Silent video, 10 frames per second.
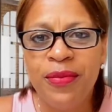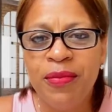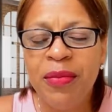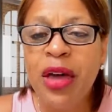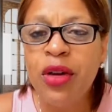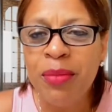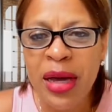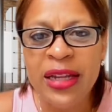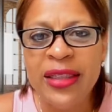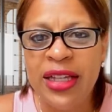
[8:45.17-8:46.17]
amount of
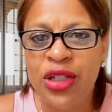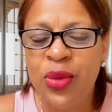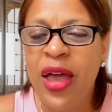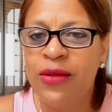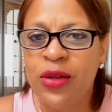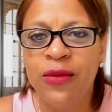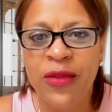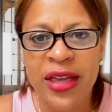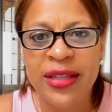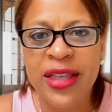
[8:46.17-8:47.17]
money that you have to
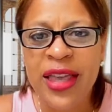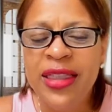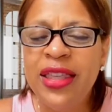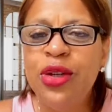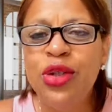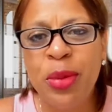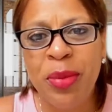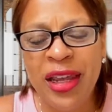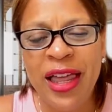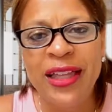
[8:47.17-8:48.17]
invest, then you should
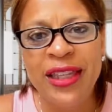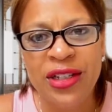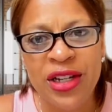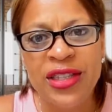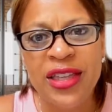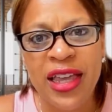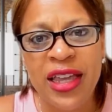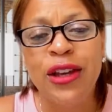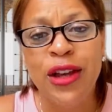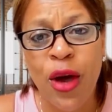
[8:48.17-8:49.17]
politely just
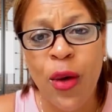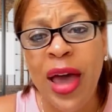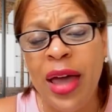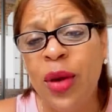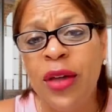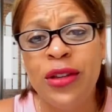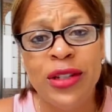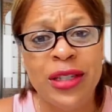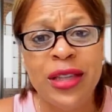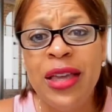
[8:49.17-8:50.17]
say, no, I'd rather
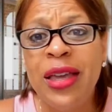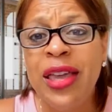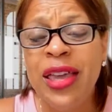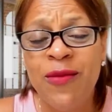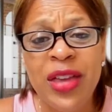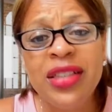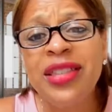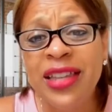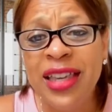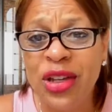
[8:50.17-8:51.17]
just invest
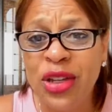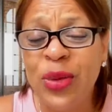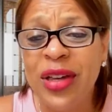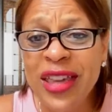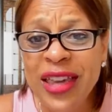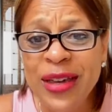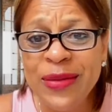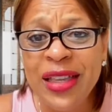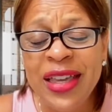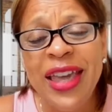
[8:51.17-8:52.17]
in getting you a
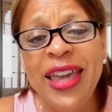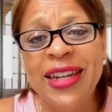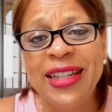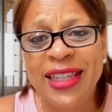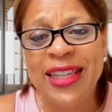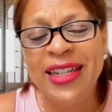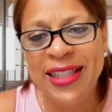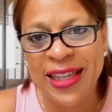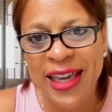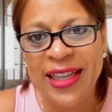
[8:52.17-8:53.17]
gift and attend
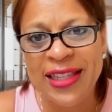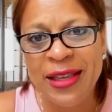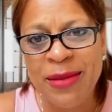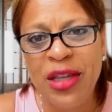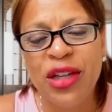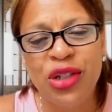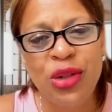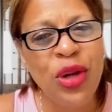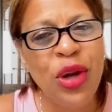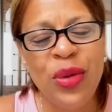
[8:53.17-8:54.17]
as a guest, because
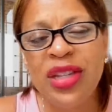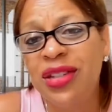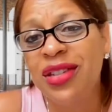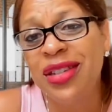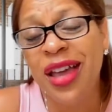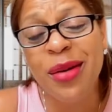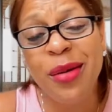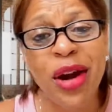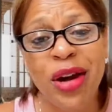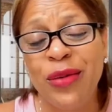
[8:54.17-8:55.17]
you know it's just not
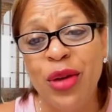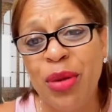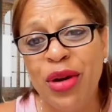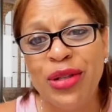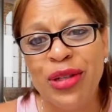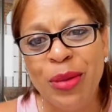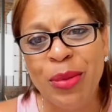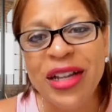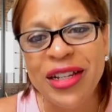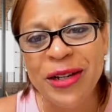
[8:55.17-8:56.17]
part of your personal
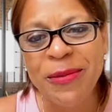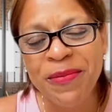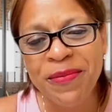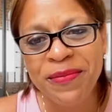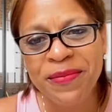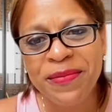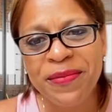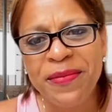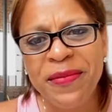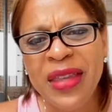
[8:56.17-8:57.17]
budget.
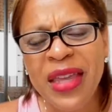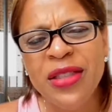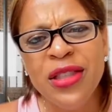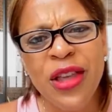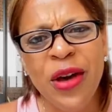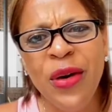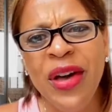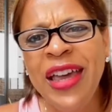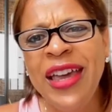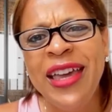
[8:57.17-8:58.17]
And so
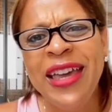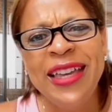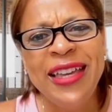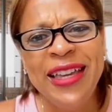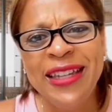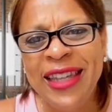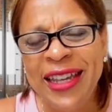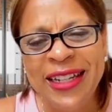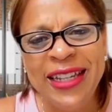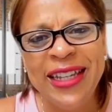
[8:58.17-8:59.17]

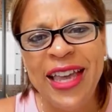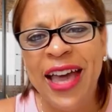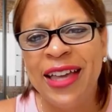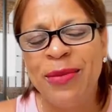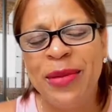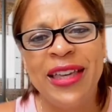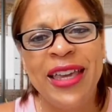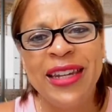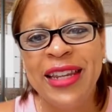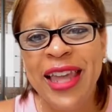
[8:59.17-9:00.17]
lately I've been
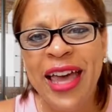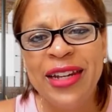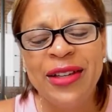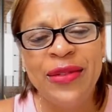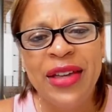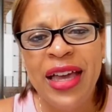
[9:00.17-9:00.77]
getting a lot of